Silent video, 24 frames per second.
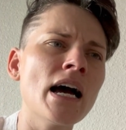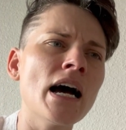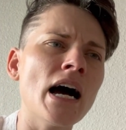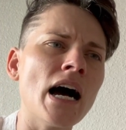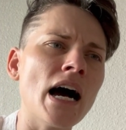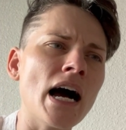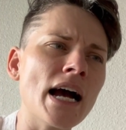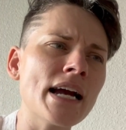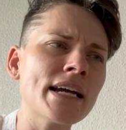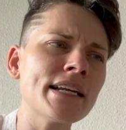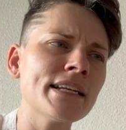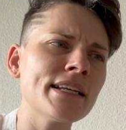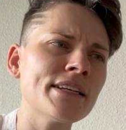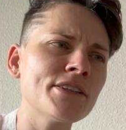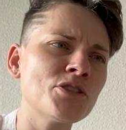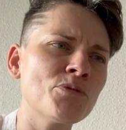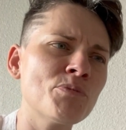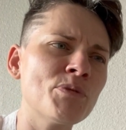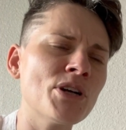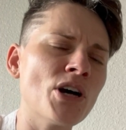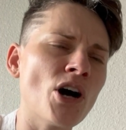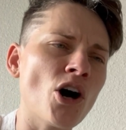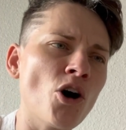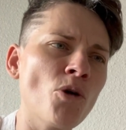I need to
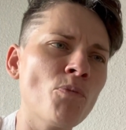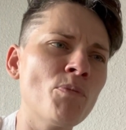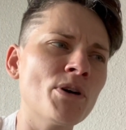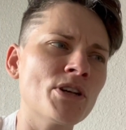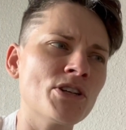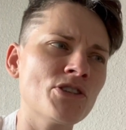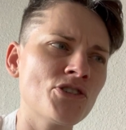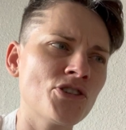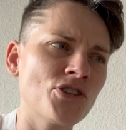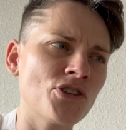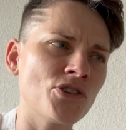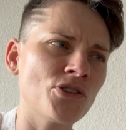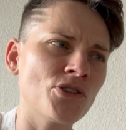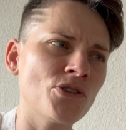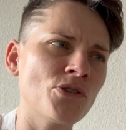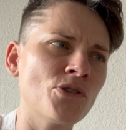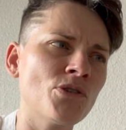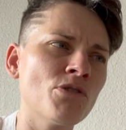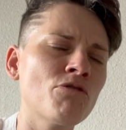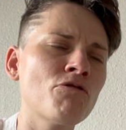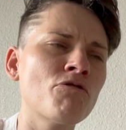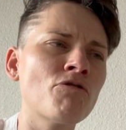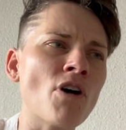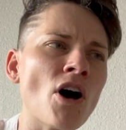be open
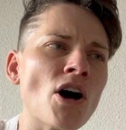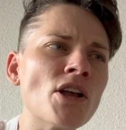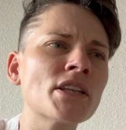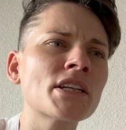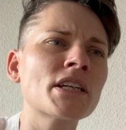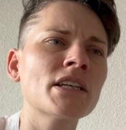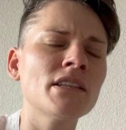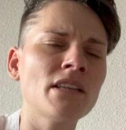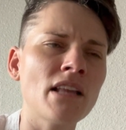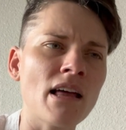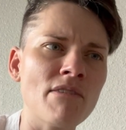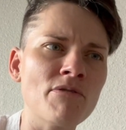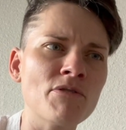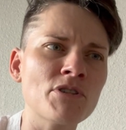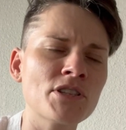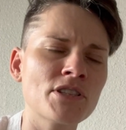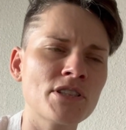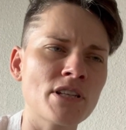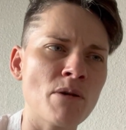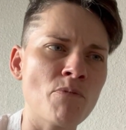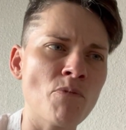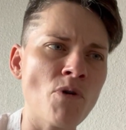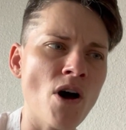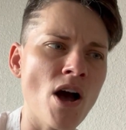to falling in love with
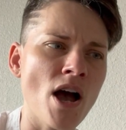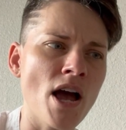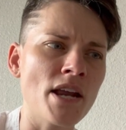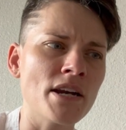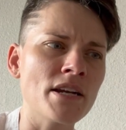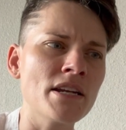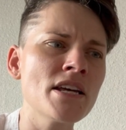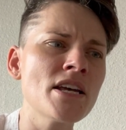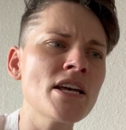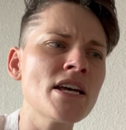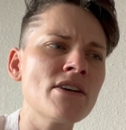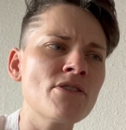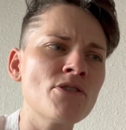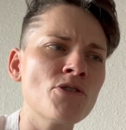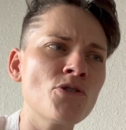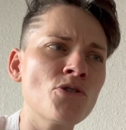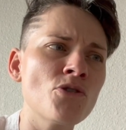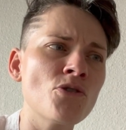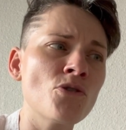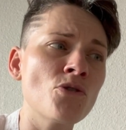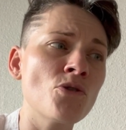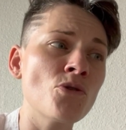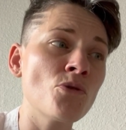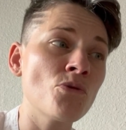someone
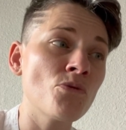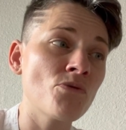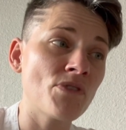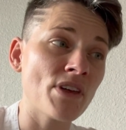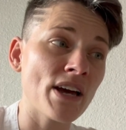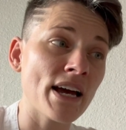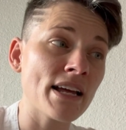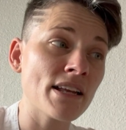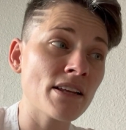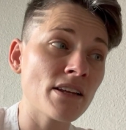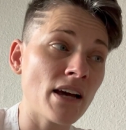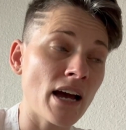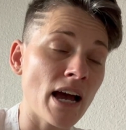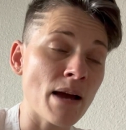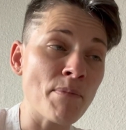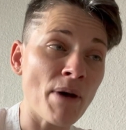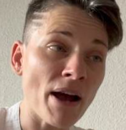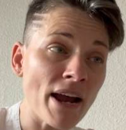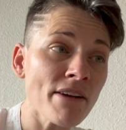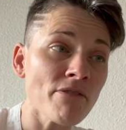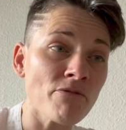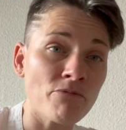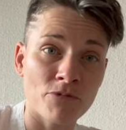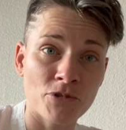who that I
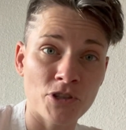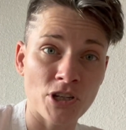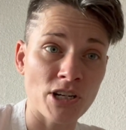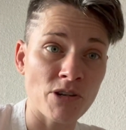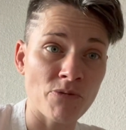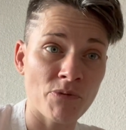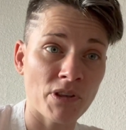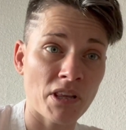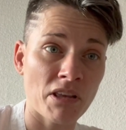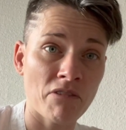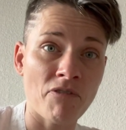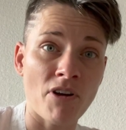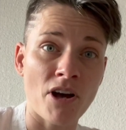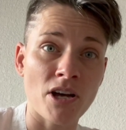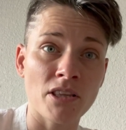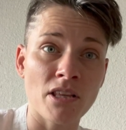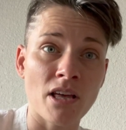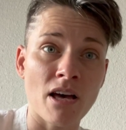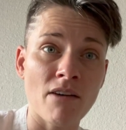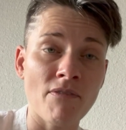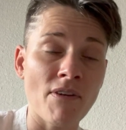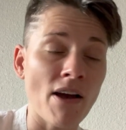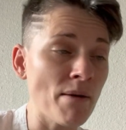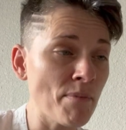might genuinely fall in
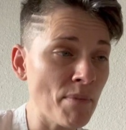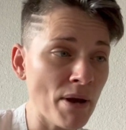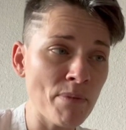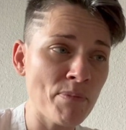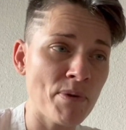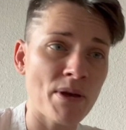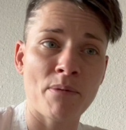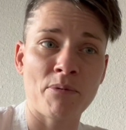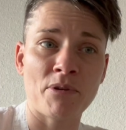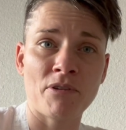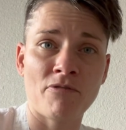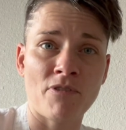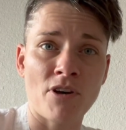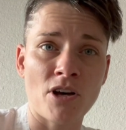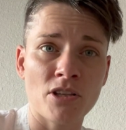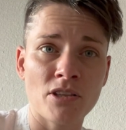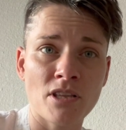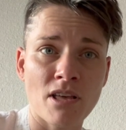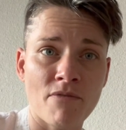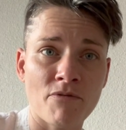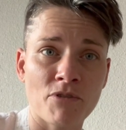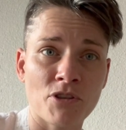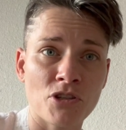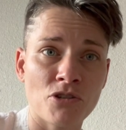love. I might be able to fall in
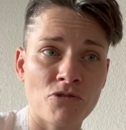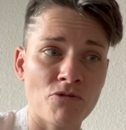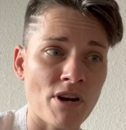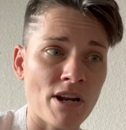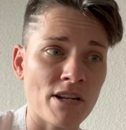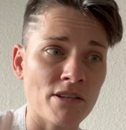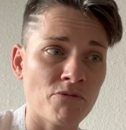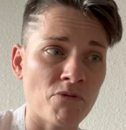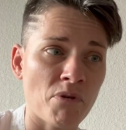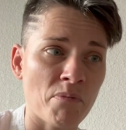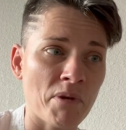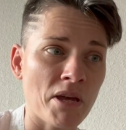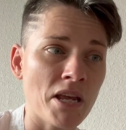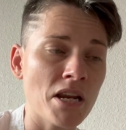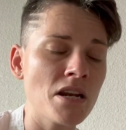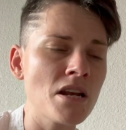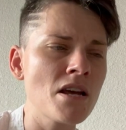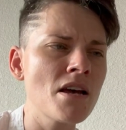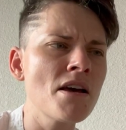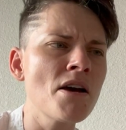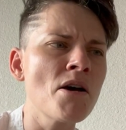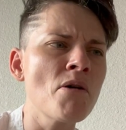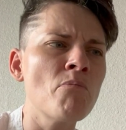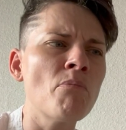love with a trans woman,
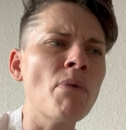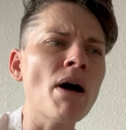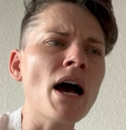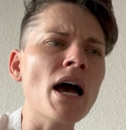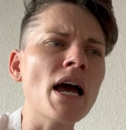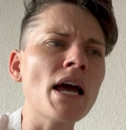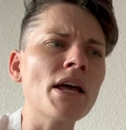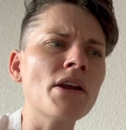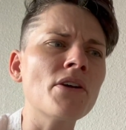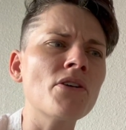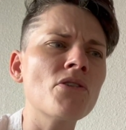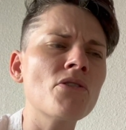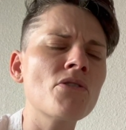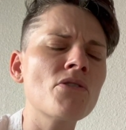but